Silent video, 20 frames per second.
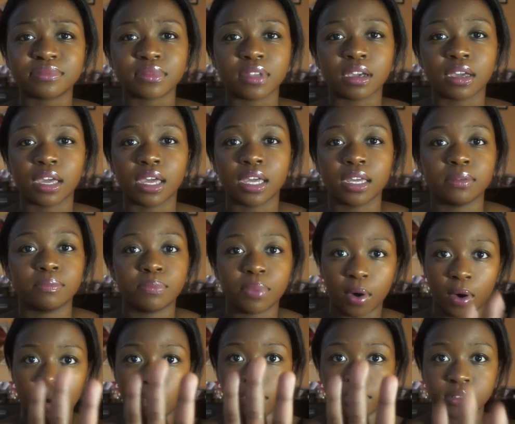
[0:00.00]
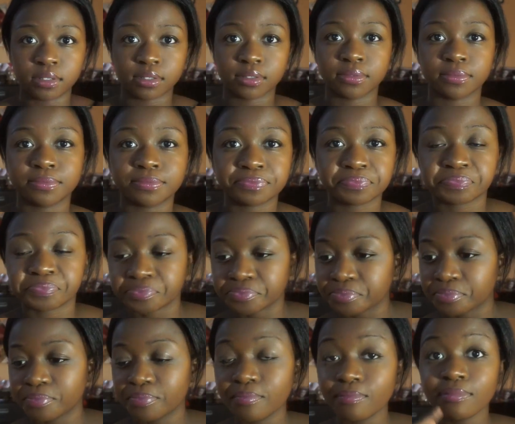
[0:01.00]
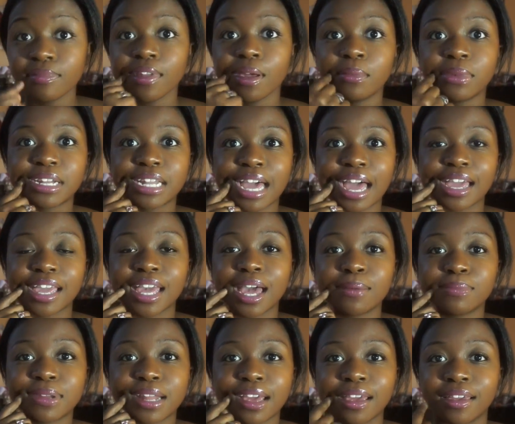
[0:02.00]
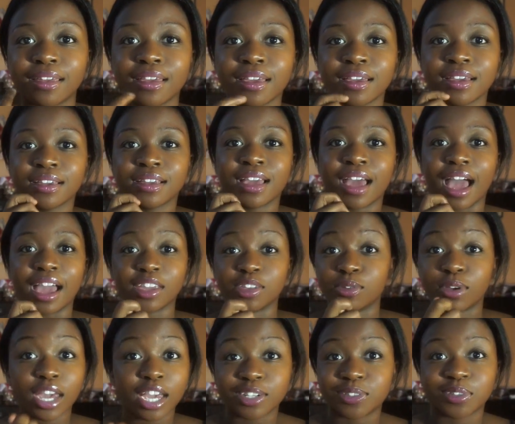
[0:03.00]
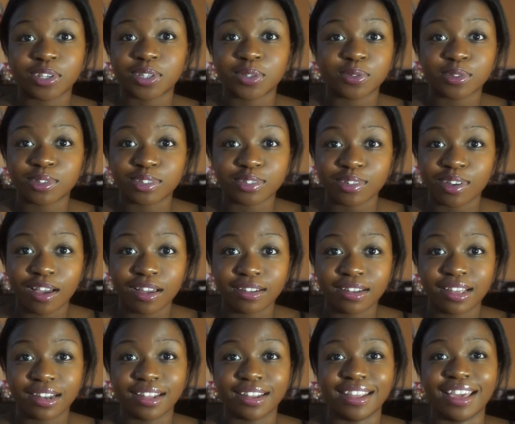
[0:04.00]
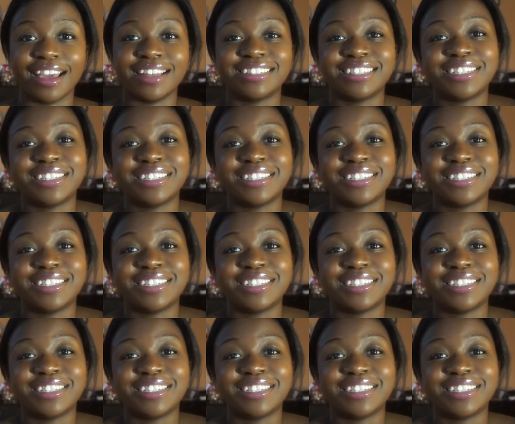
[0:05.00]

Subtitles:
Okay, pause. But like I kept like, you can't drink through a straw, none of that.